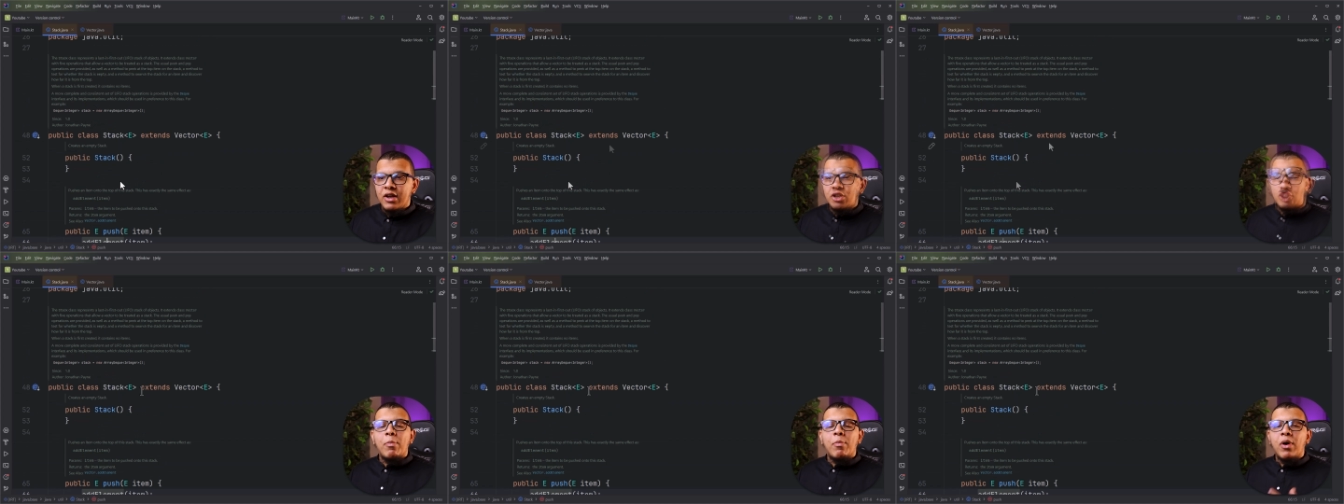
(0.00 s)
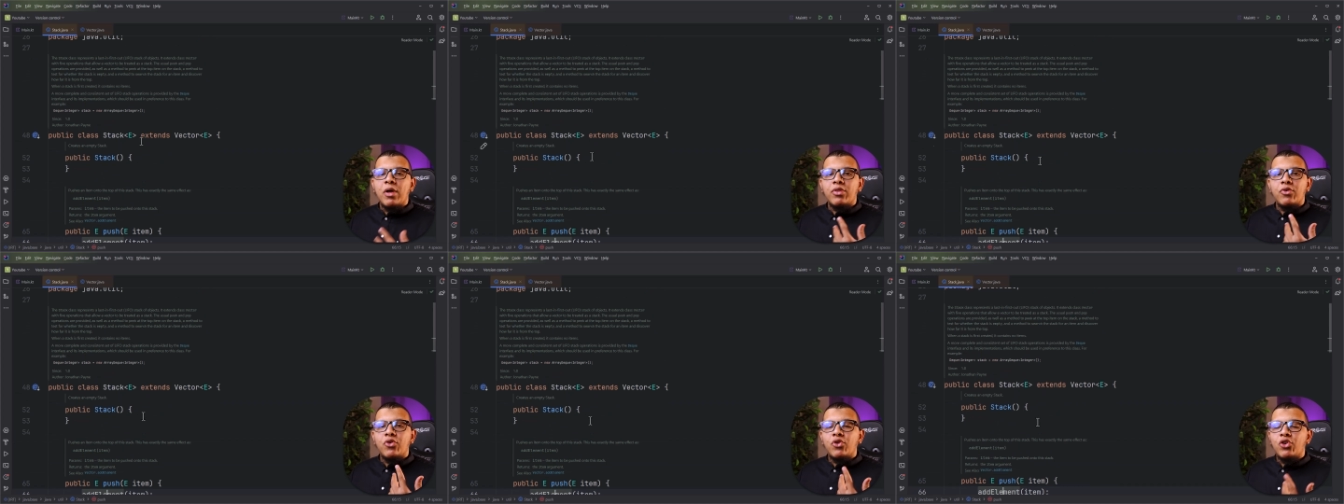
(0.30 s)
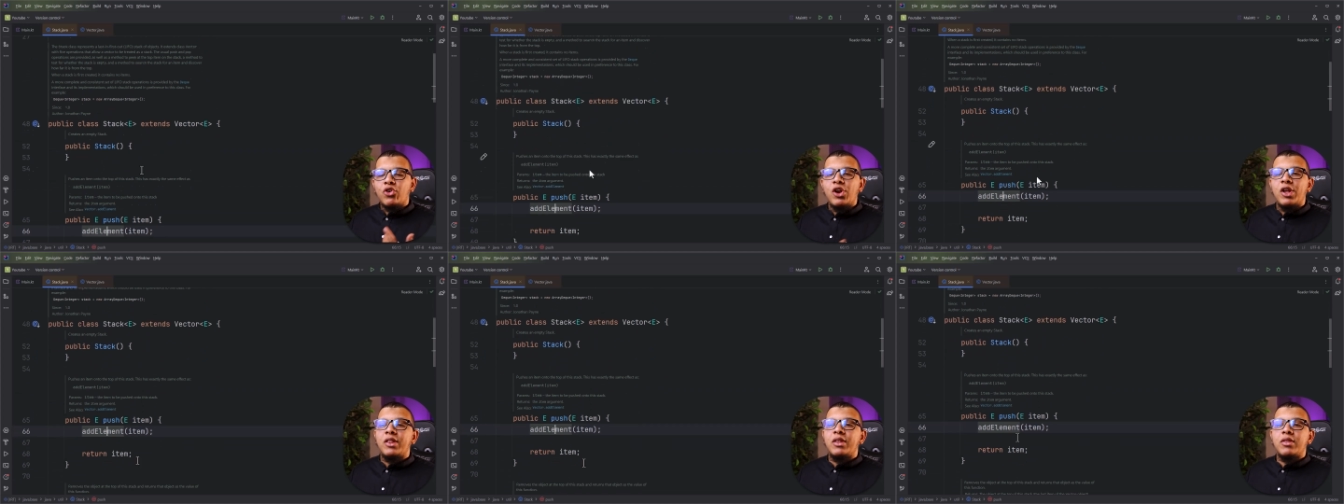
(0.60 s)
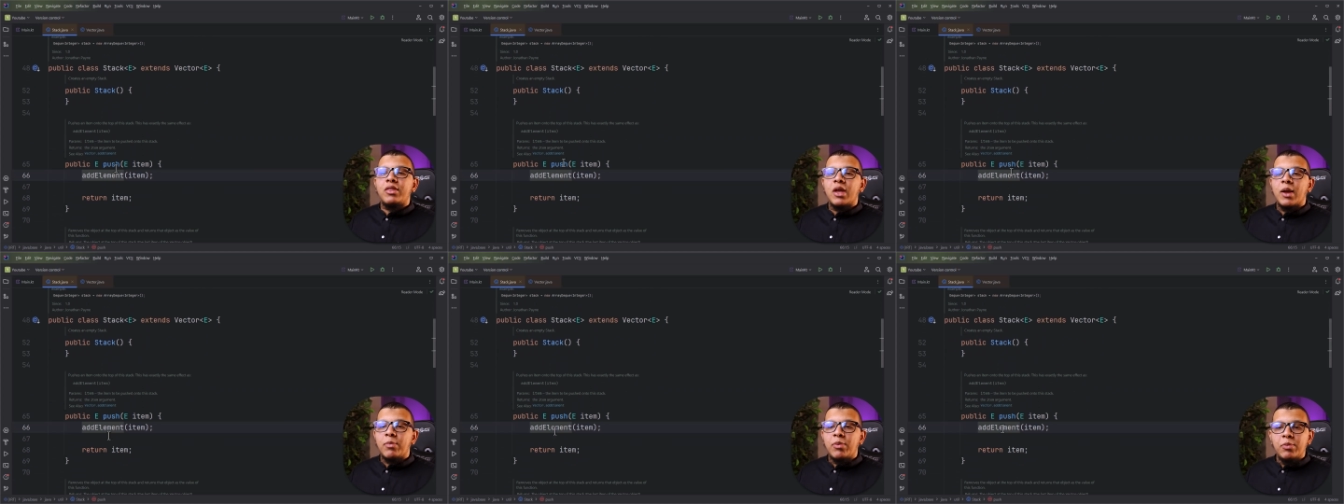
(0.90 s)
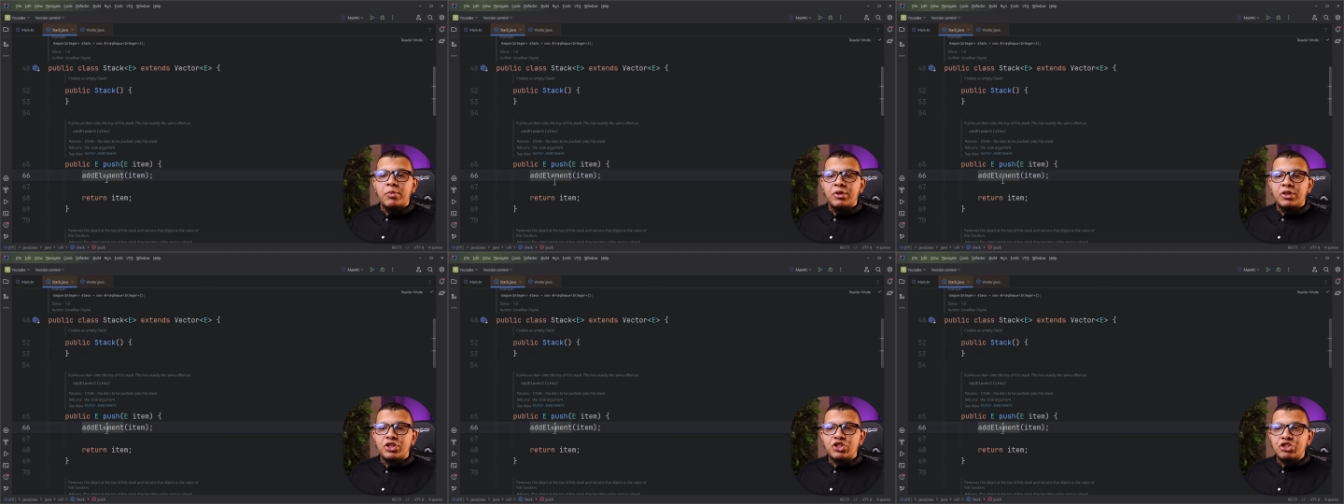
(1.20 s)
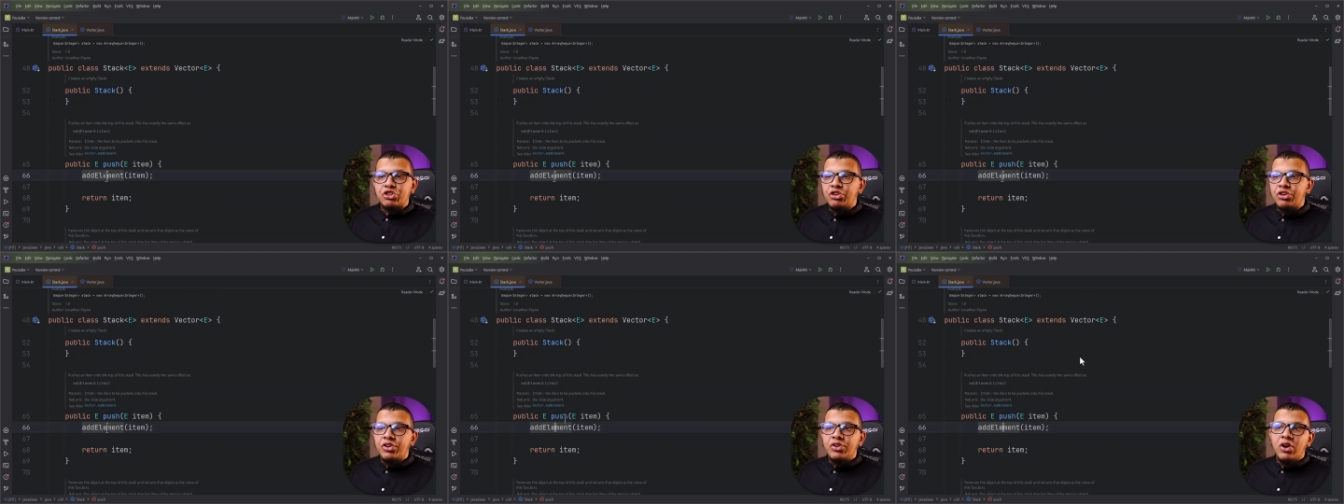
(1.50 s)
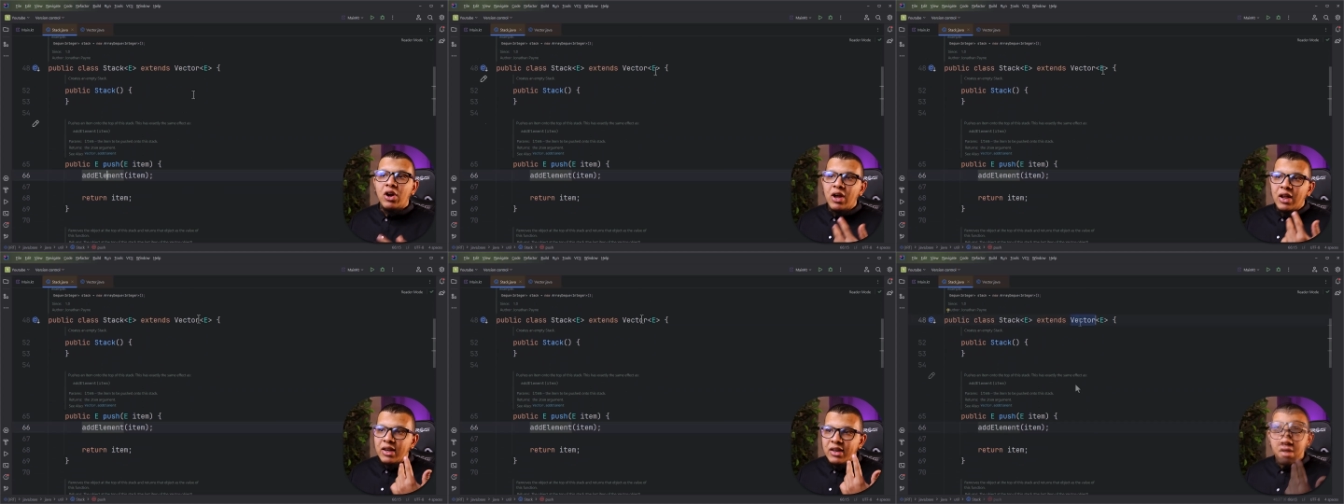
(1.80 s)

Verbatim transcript: Why bother creating the implementation here?